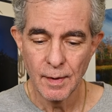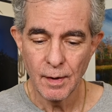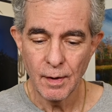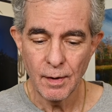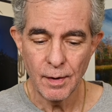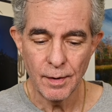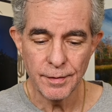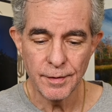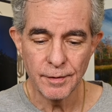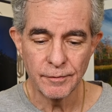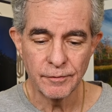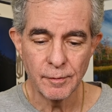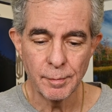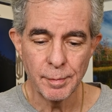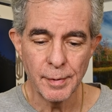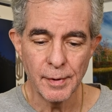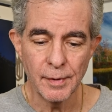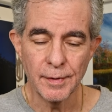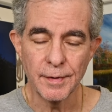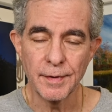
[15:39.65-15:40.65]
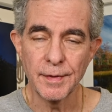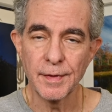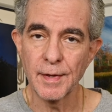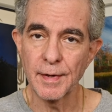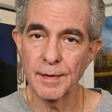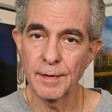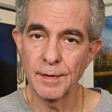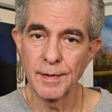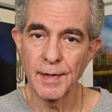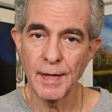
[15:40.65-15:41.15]
all the
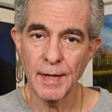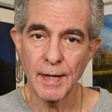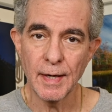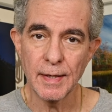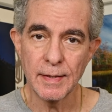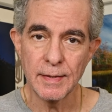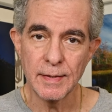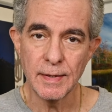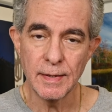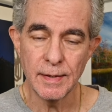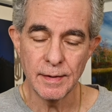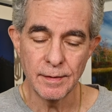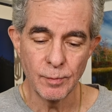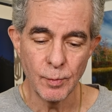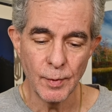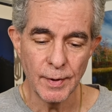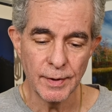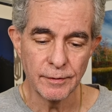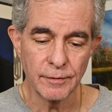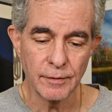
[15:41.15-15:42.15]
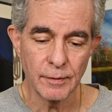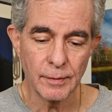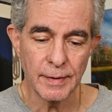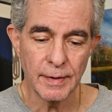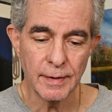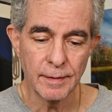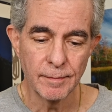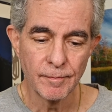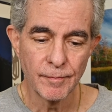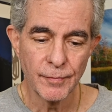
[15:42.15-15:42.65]
stability that I need when
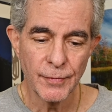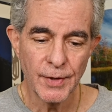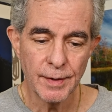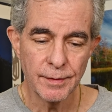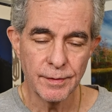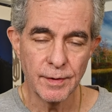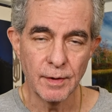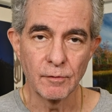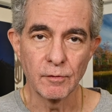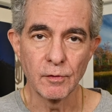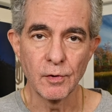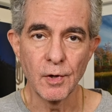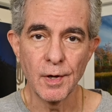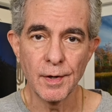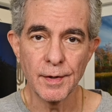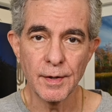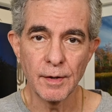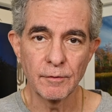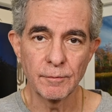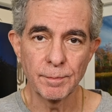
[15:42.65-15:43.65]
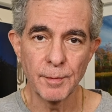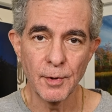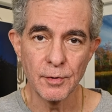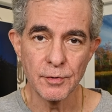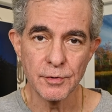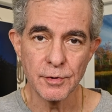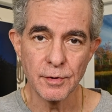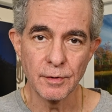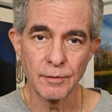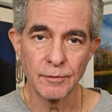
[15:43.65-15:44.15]
doing these long
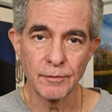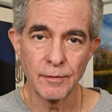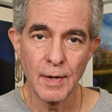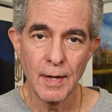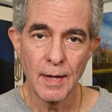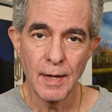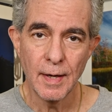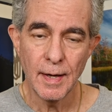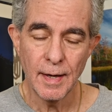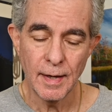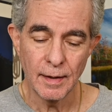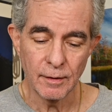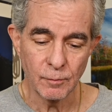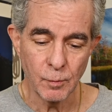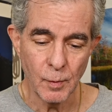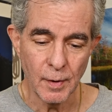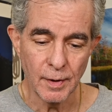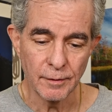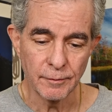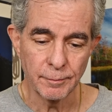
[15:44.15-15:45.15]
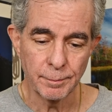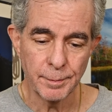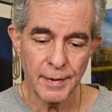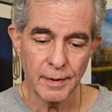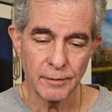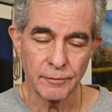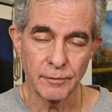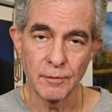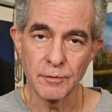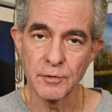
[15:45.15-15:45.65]
exposures as well as
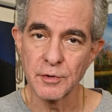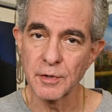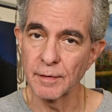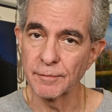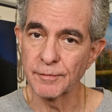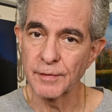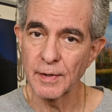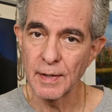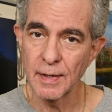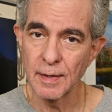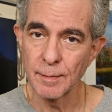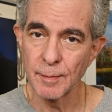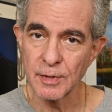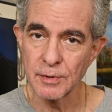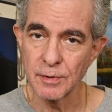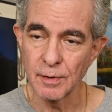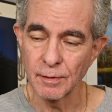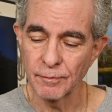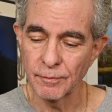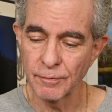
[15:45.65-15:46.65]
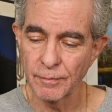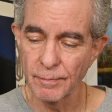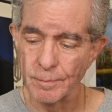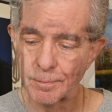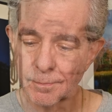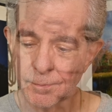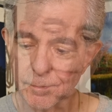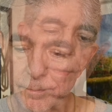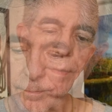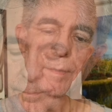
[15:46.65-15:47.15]
pixel shift images.
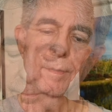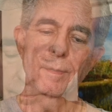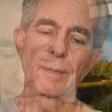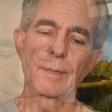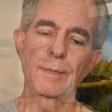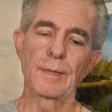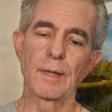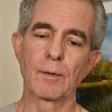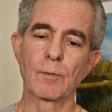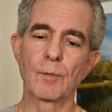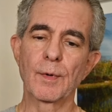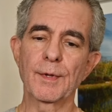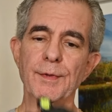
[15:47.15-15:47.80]
Now, one